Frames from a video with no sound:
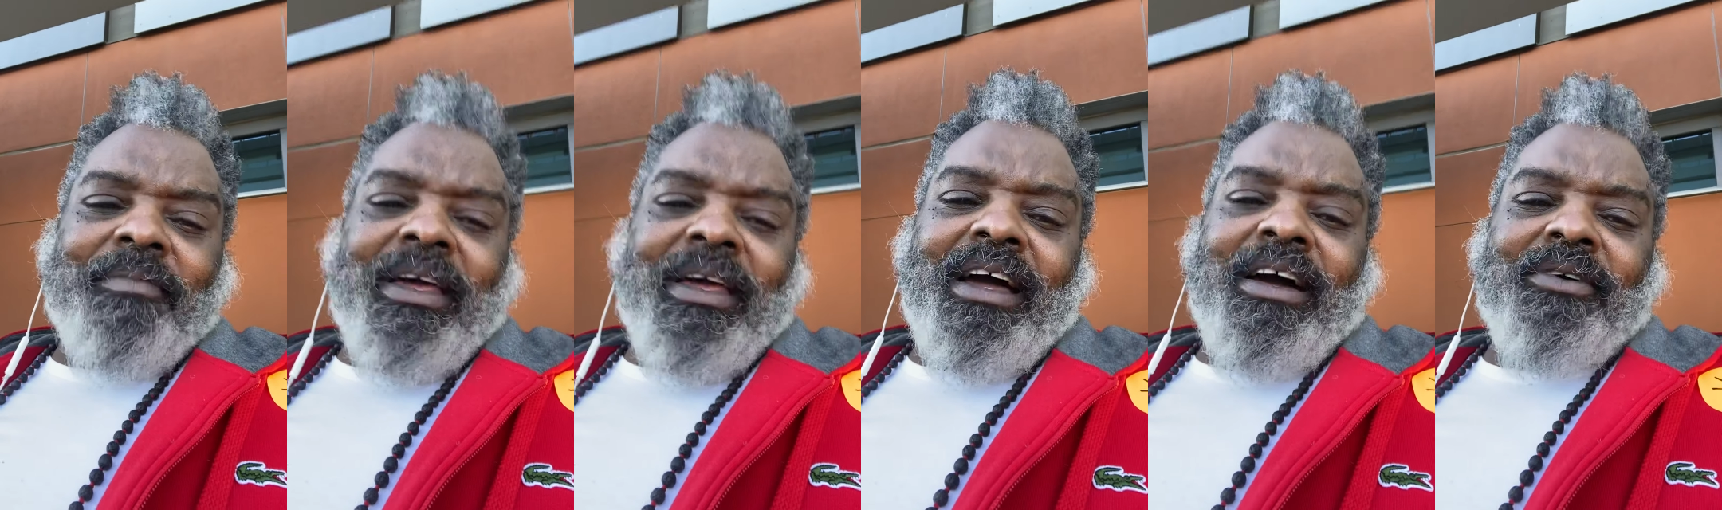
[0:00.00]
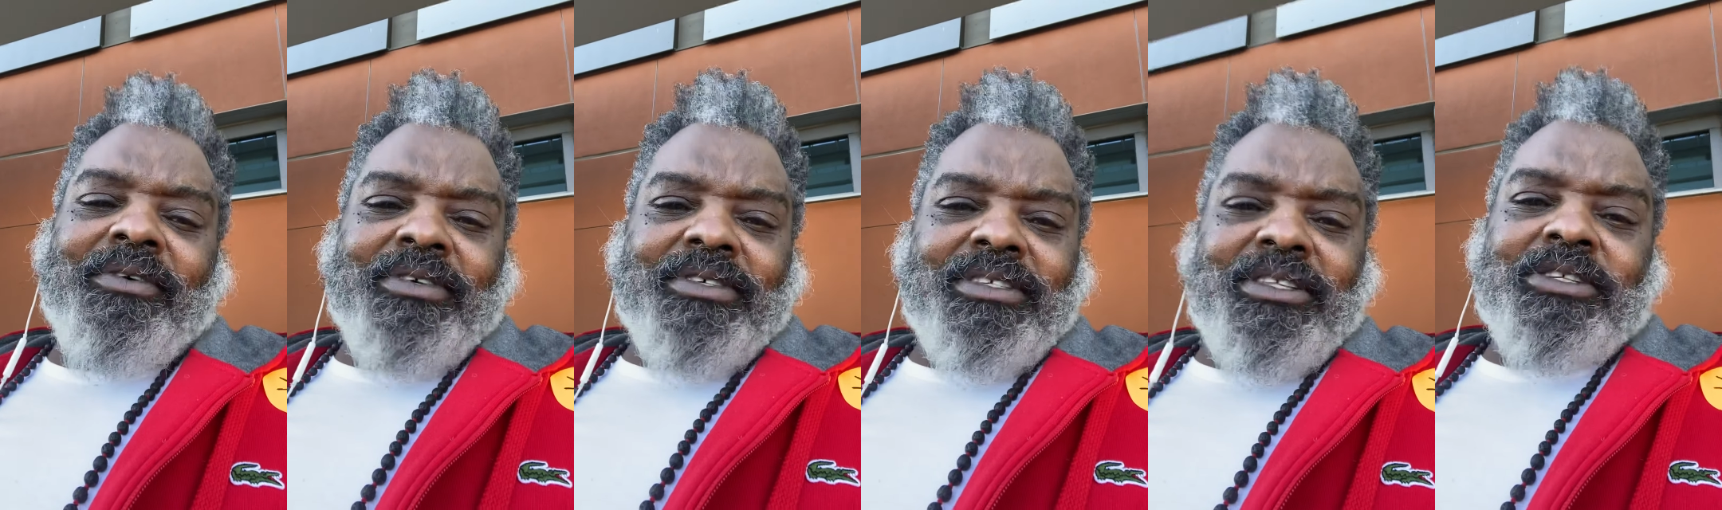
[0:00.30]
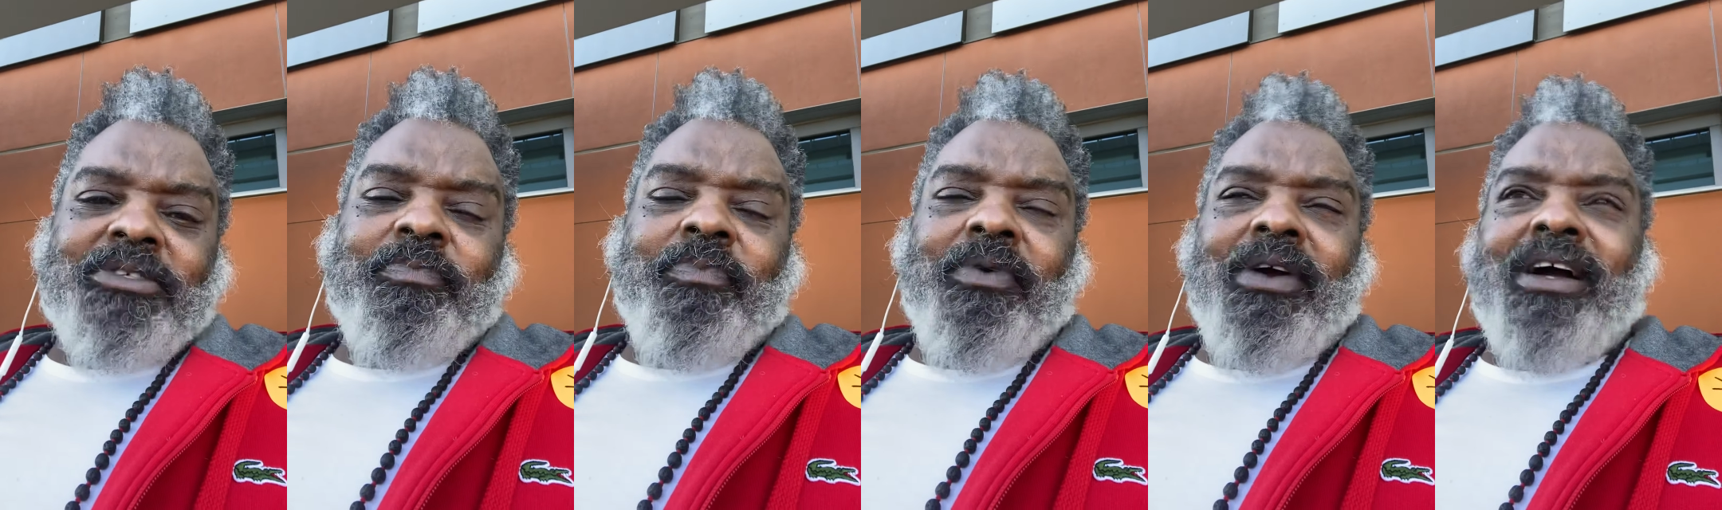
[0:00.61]
Now is
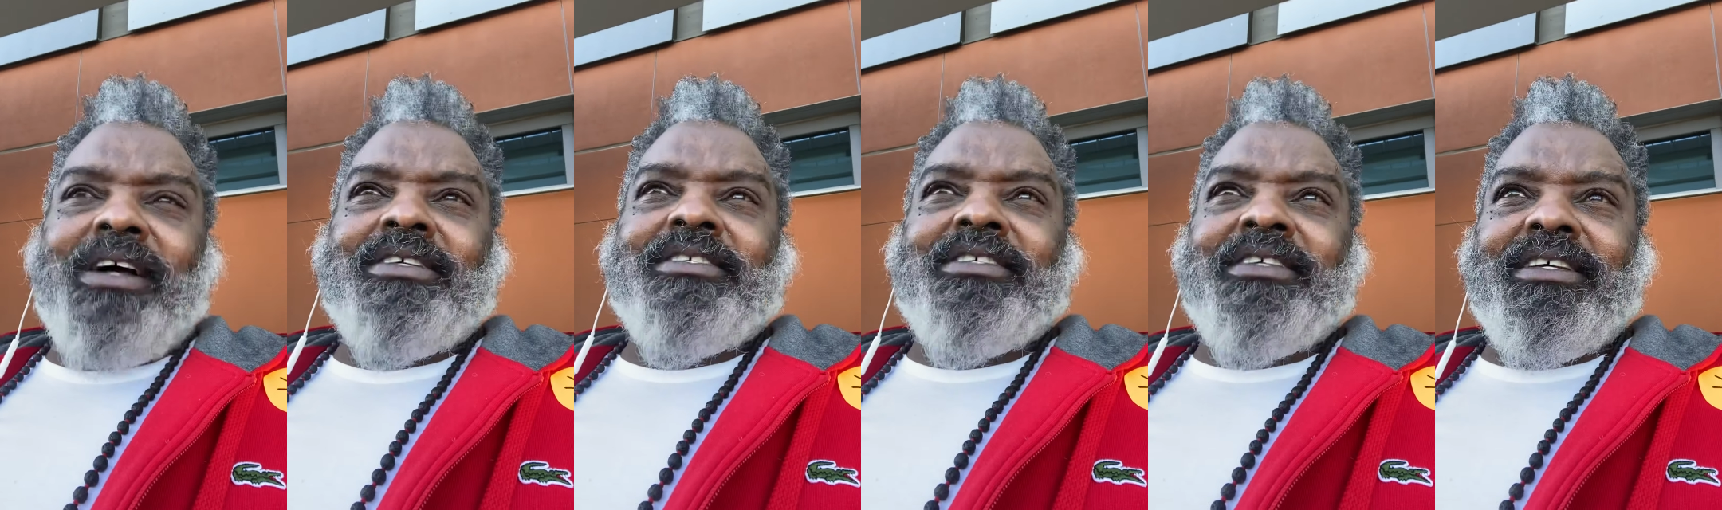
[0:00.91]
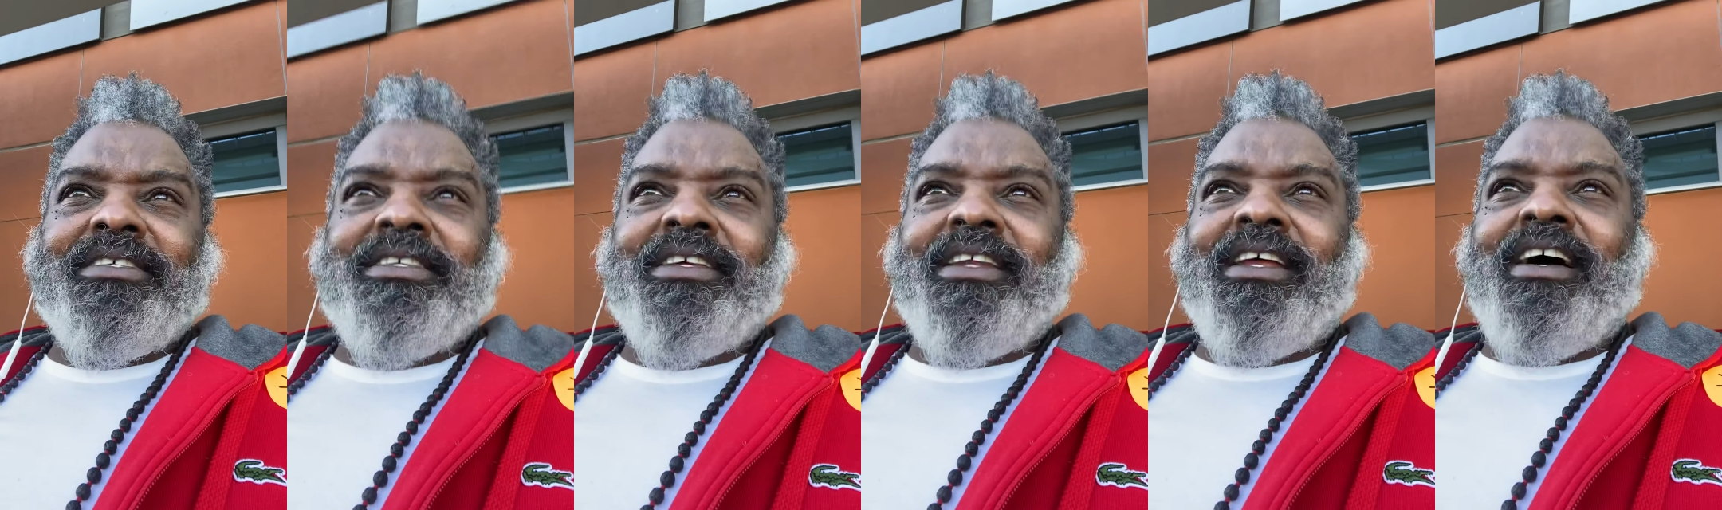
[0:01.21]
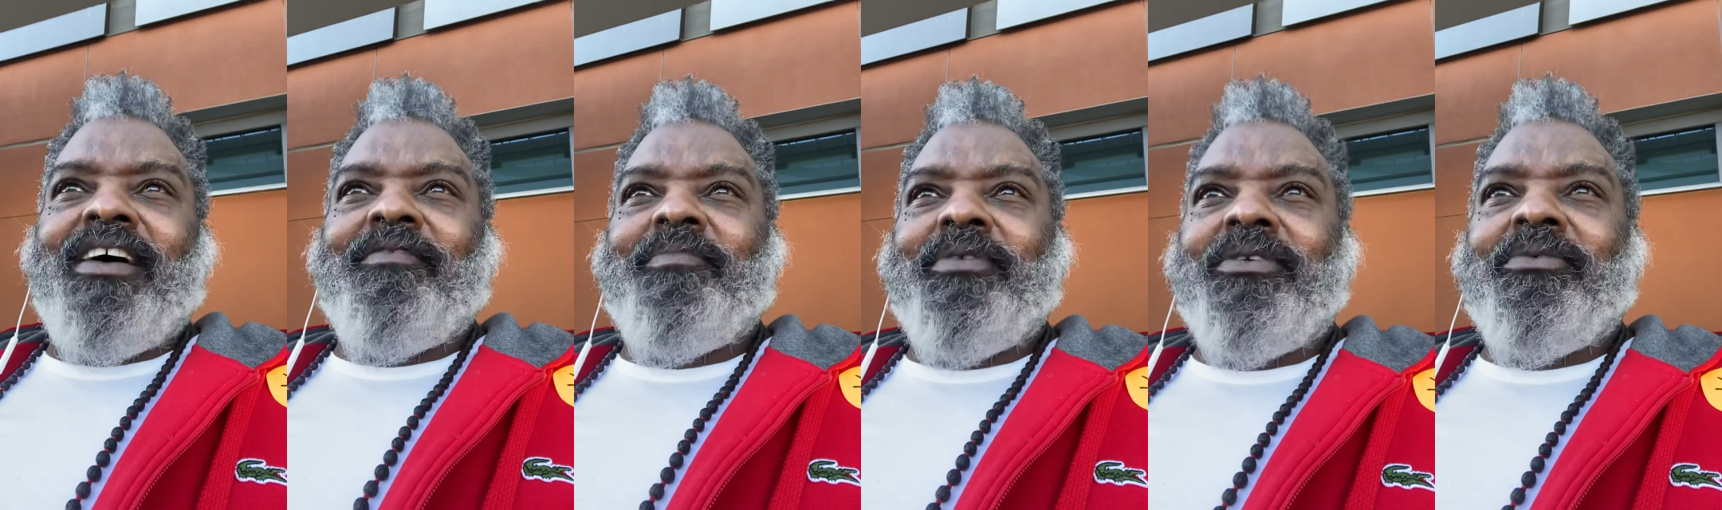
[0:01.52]
this process that
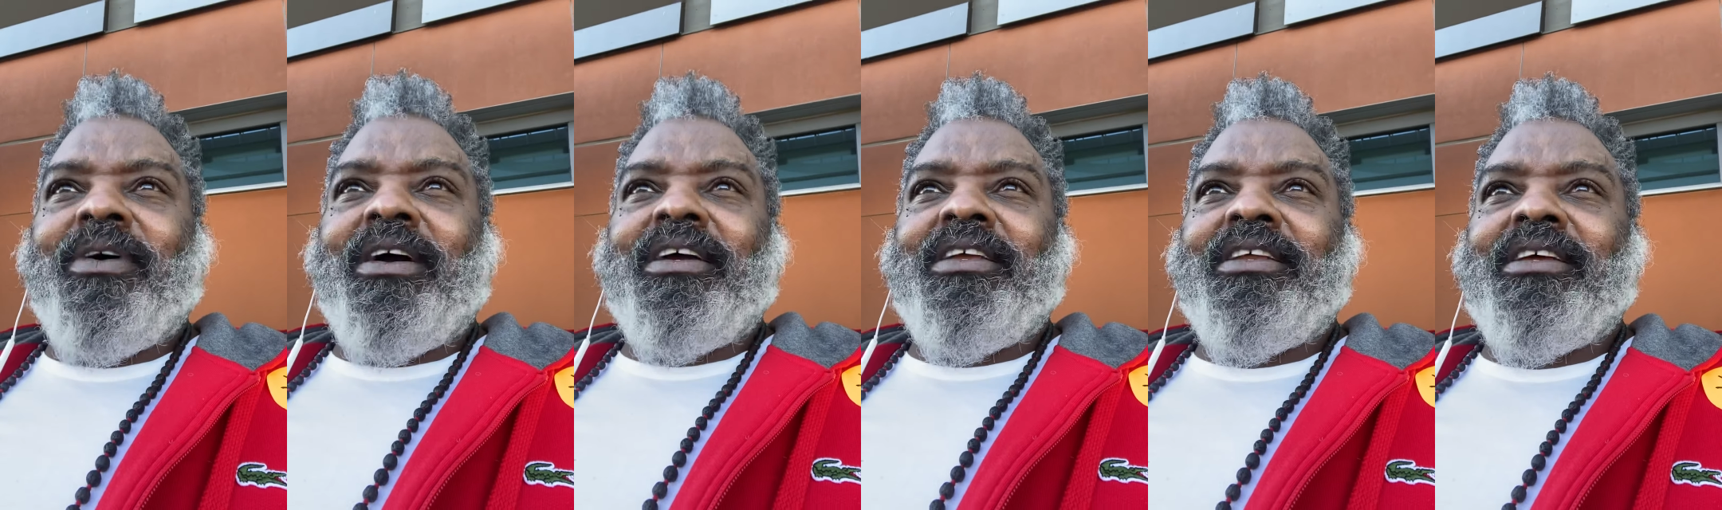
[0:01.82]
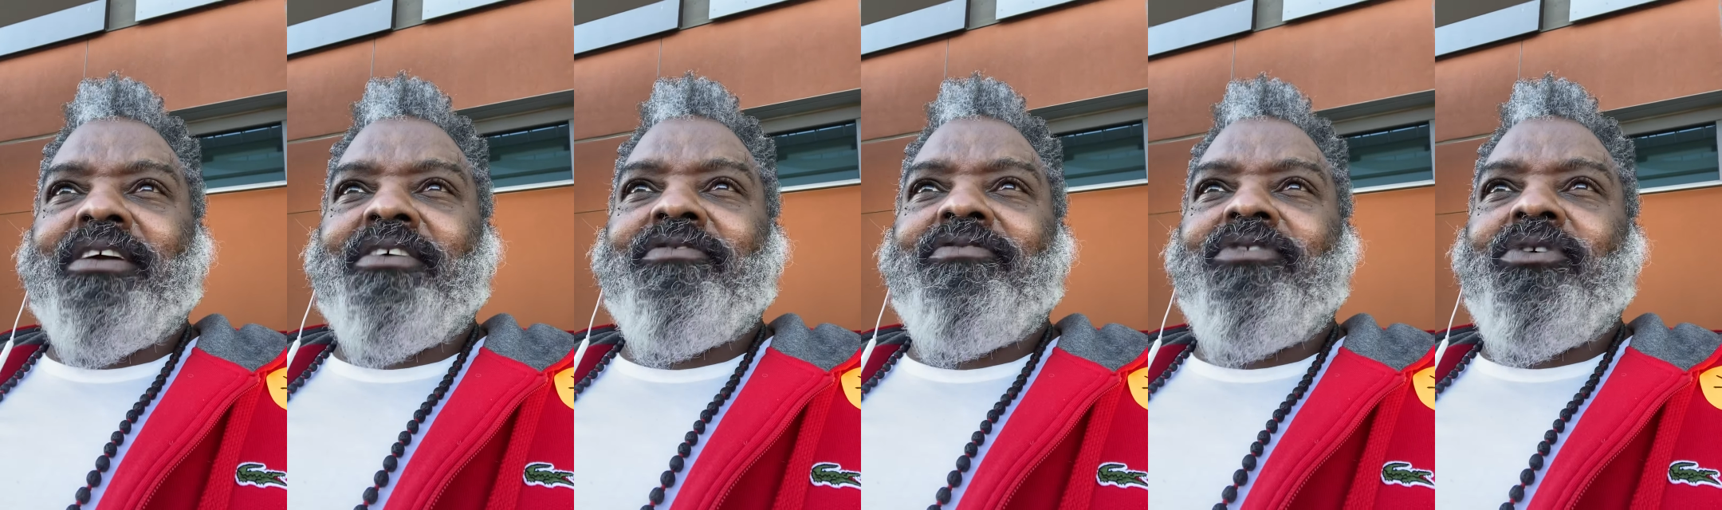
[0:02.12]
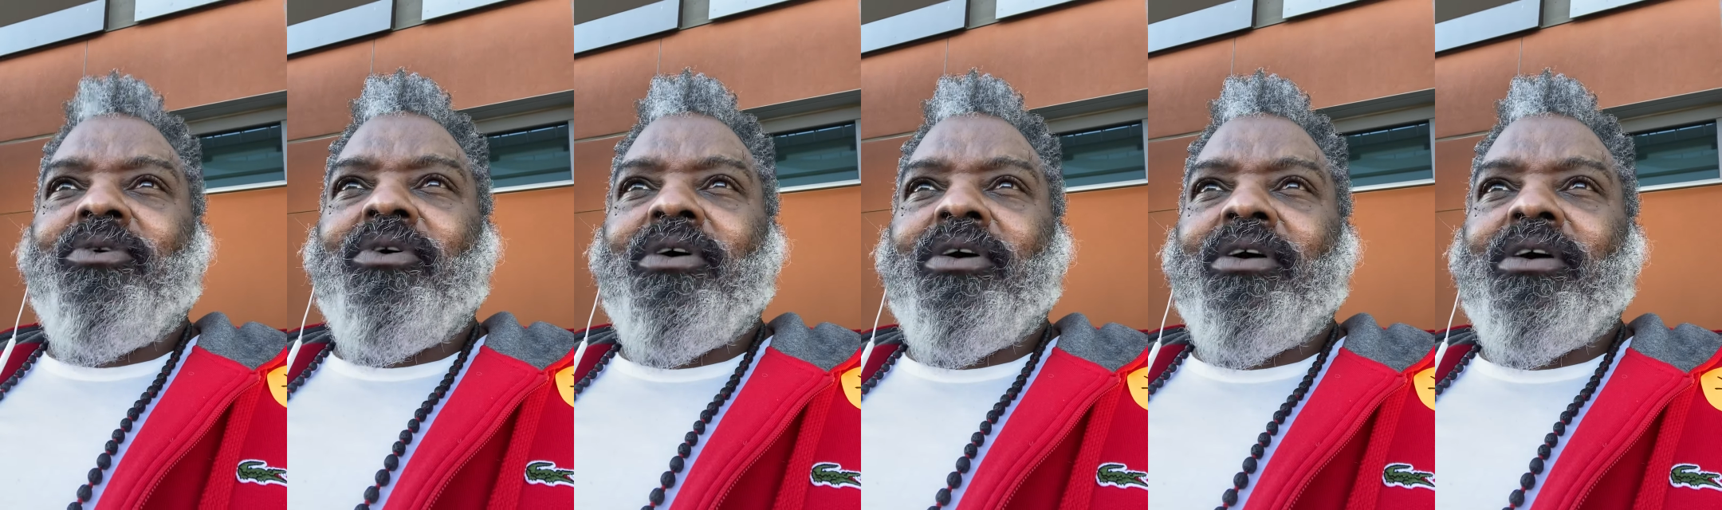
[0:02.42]
I've been waiting
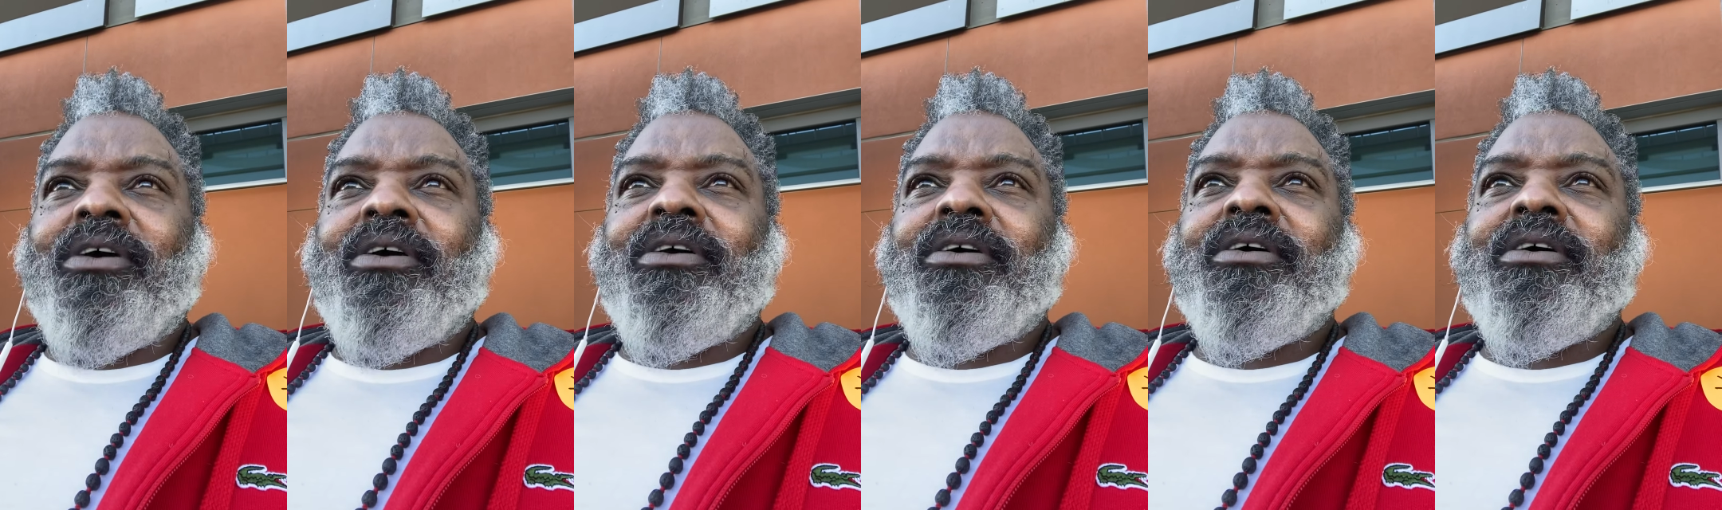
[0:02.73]
for.